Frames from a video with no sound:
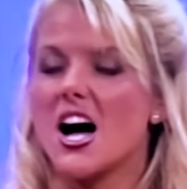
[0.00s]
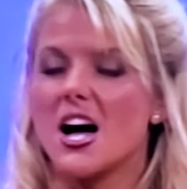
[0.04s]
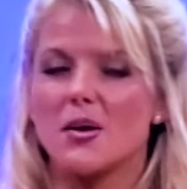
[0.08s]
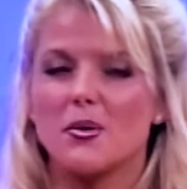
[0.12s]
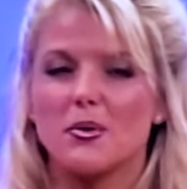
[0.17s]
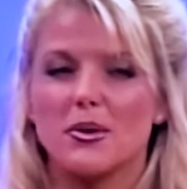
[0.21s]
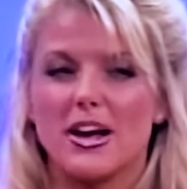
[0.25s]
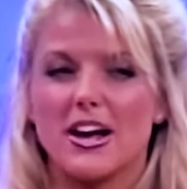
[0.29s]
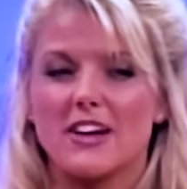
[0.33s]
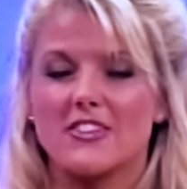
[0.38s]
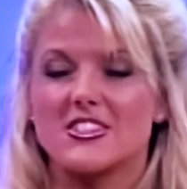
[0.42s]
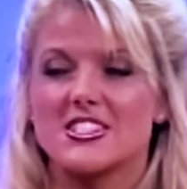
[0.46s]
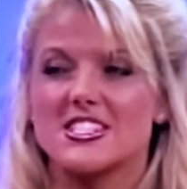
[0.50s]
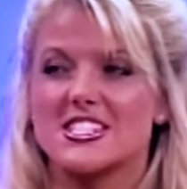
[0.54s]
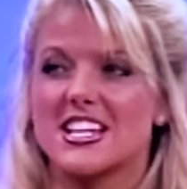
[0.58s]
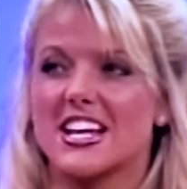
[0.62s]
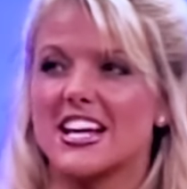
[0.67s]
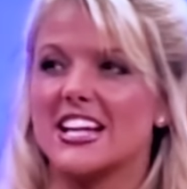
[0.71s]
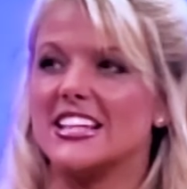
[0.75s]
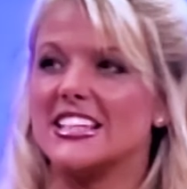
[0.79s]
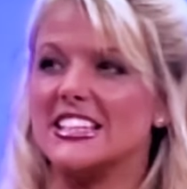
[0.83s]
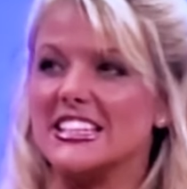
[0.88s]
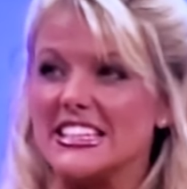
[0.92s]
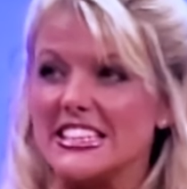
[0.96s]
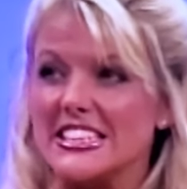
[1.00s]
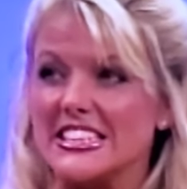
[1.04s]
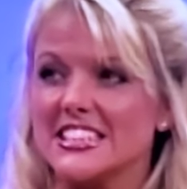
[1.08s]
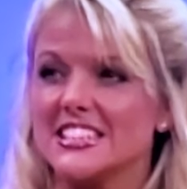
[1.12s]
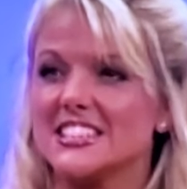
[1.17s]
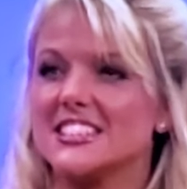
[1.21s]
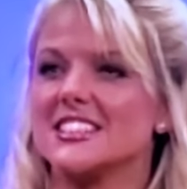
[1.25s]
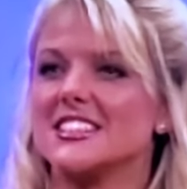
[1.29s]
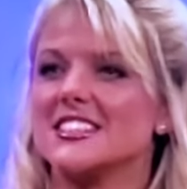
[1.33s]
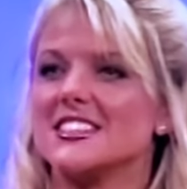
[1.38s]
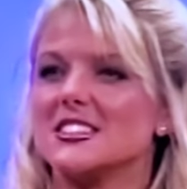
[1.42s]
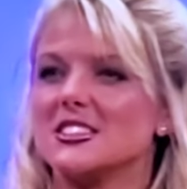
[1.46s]
I would have to say
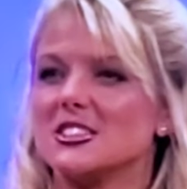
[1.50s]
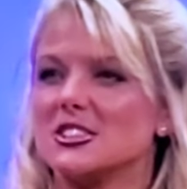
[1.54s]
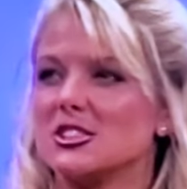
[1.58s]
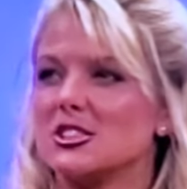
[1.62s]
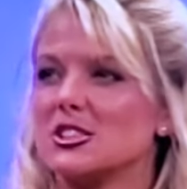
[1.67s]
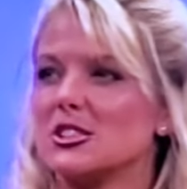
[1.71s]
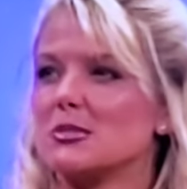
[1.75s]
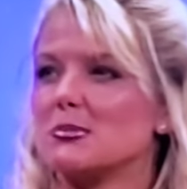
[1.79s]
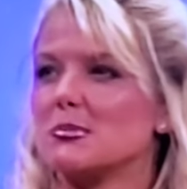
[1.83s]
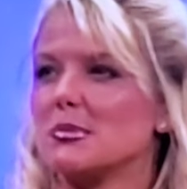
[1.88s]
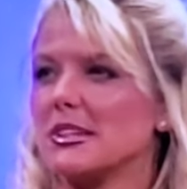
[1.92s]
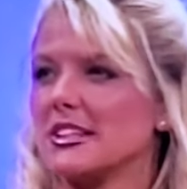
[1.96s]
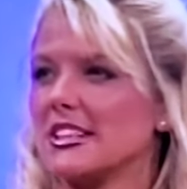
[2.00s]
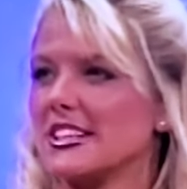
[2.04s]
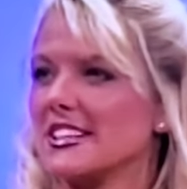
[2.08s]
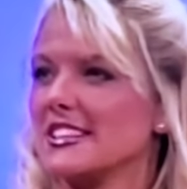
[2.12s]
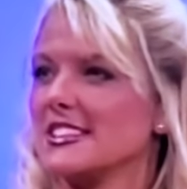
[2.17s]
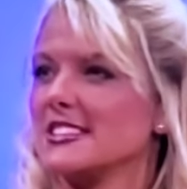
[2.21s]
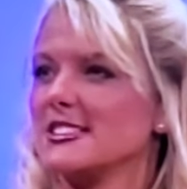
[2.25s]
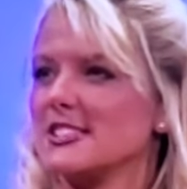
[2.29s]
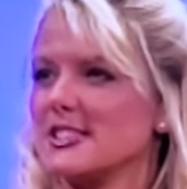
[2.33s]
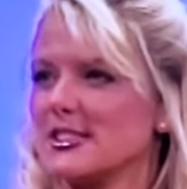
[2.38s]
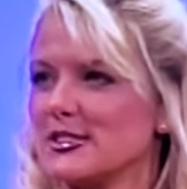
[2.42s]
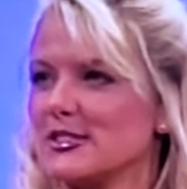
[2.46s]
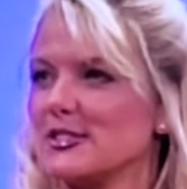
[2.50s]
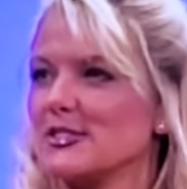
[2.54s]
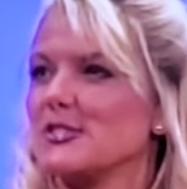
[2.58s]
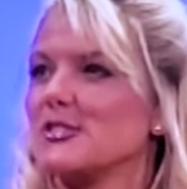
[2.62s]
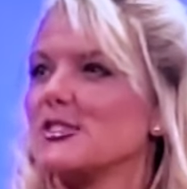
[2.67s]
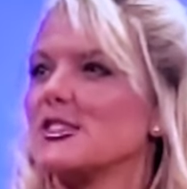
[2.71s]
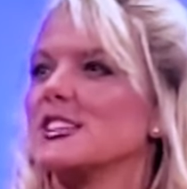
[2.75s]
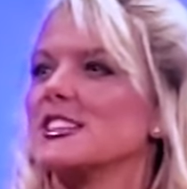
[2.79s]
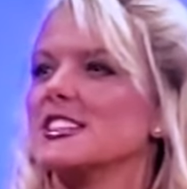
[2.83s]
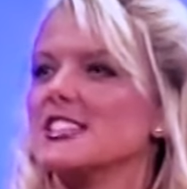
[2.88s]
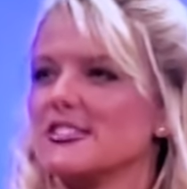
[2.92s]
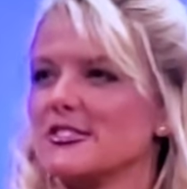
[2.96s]
kneeling just because
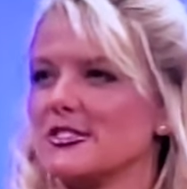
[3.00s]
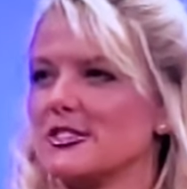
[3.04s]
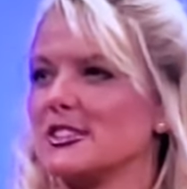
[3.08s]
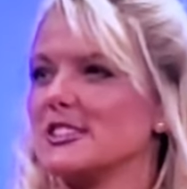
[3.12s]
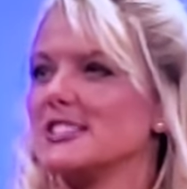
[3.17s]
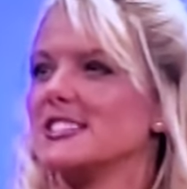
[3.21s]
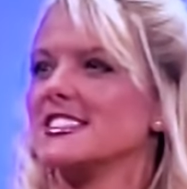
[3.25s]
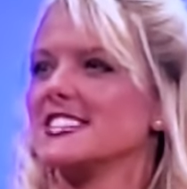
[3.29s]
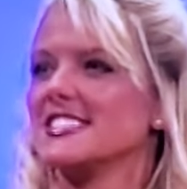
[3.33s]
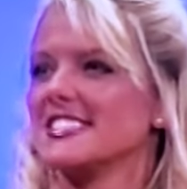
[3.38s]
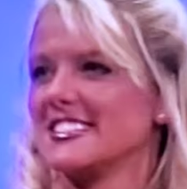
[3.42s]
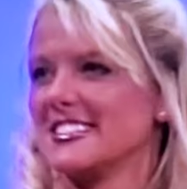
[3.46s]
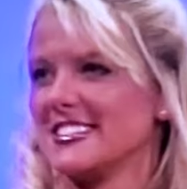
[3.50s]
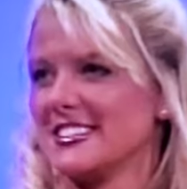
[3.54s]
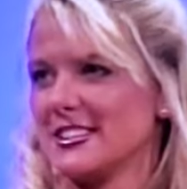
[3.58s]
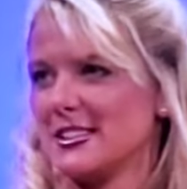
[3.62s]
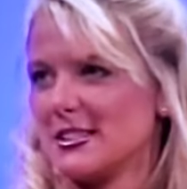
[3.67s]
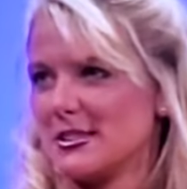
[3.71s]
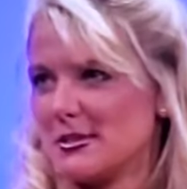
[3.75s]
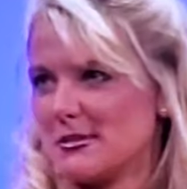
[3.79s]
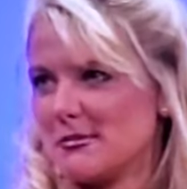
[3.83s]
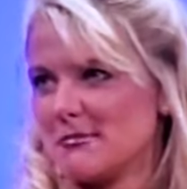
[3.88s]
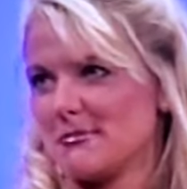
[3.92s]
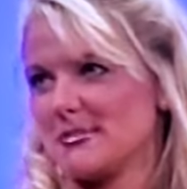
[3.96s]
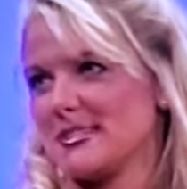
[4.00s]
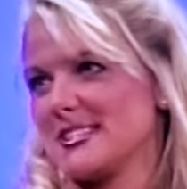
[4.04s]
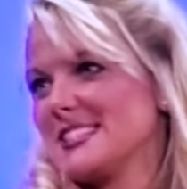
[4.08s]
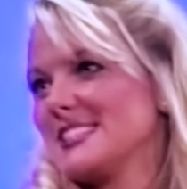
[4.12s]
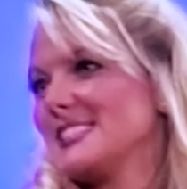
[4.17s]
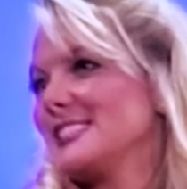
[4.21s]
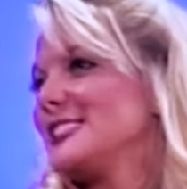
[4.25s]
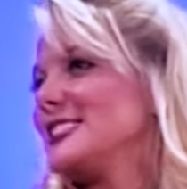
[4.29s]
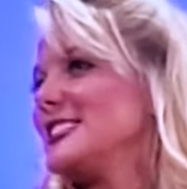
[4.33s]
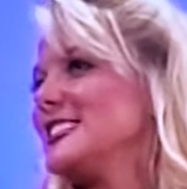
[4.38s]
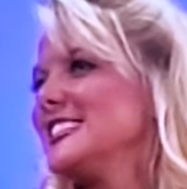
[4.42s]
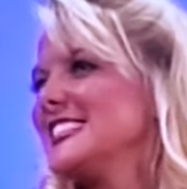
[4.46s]
of the different
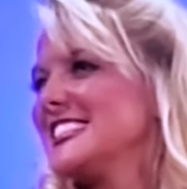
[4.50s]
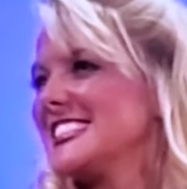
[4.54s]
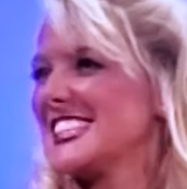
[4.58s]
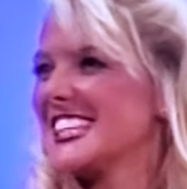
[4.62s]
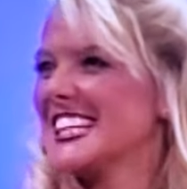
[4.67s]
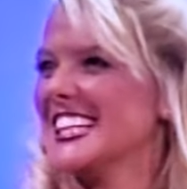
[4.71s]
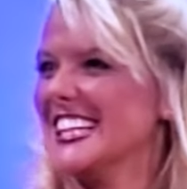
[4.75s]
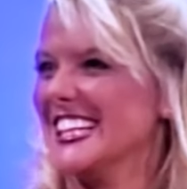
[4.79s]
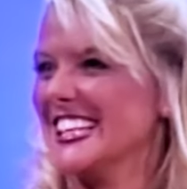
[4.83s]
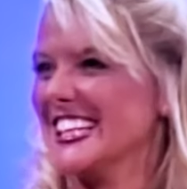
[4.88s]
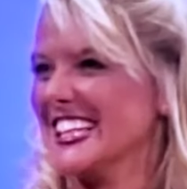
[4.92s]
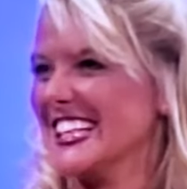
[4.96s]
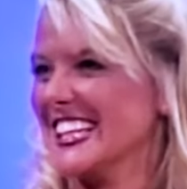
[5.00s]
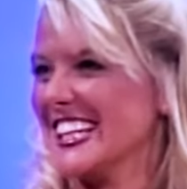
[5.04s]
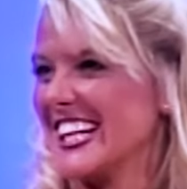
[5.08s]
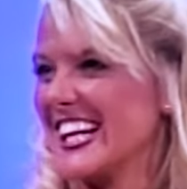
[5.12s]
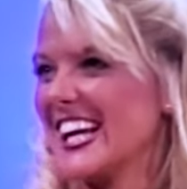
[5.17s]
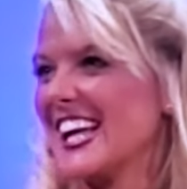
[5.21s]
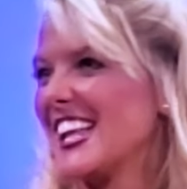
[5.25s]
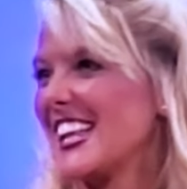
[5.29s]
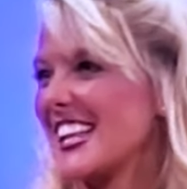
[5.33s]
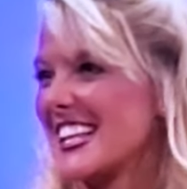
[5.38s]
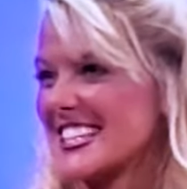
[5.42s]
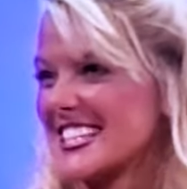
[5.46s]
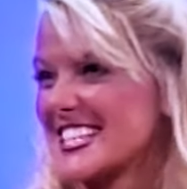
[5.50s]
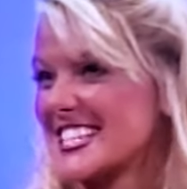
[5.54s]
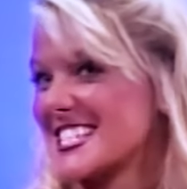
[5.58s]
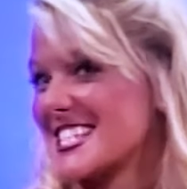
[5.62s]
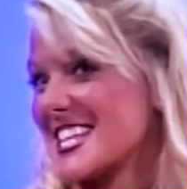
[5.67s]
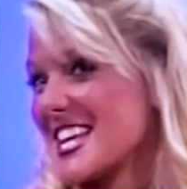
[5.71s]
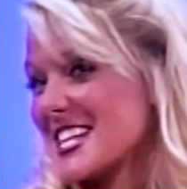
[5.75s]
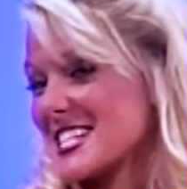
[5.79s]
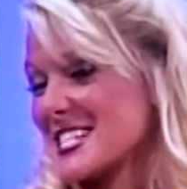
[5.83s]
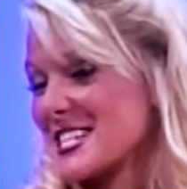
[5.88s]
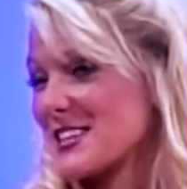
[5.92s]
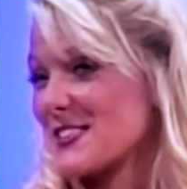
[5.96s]
positions. this is
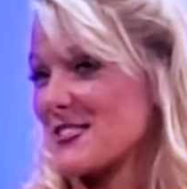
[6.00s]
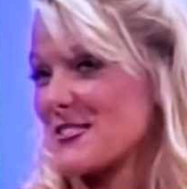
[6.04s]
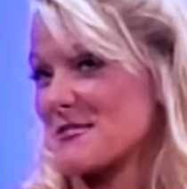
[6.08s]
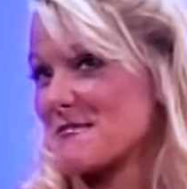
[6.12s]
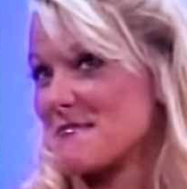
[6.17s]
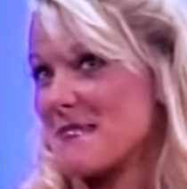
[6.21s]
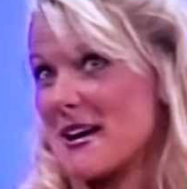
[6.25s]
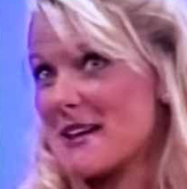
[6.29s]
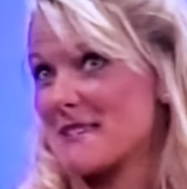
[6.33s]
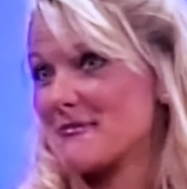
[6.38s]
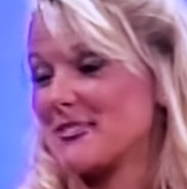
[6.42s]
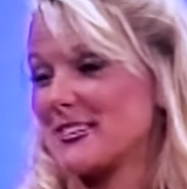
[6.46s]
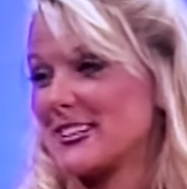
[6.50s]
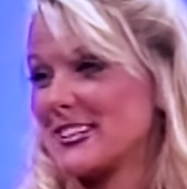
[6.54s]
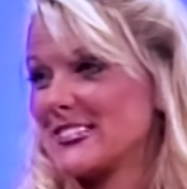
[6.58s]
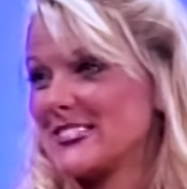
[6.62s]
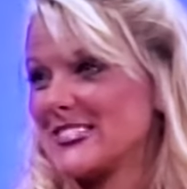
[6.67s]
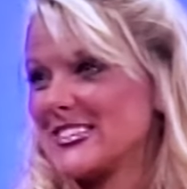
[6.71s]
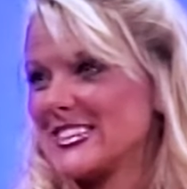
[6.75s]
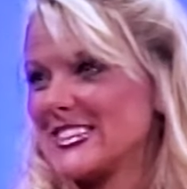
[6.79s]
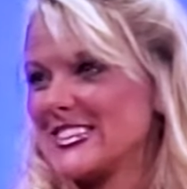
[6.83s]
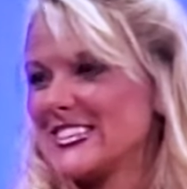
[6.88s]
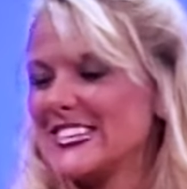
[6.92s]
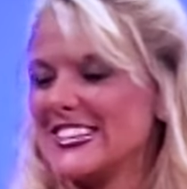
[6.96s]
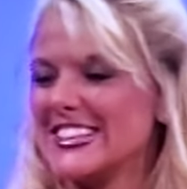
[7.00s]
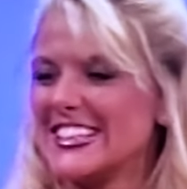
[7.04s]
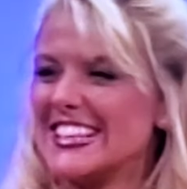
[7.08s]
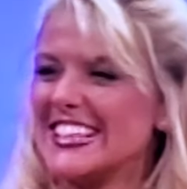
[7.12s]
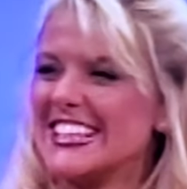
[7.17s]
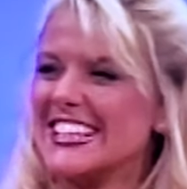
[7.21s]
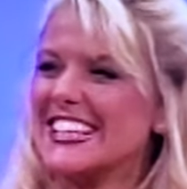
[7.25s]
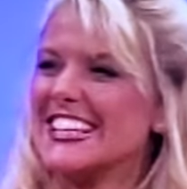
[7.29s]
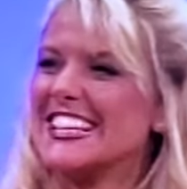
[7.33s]
Cersei's from my point of view.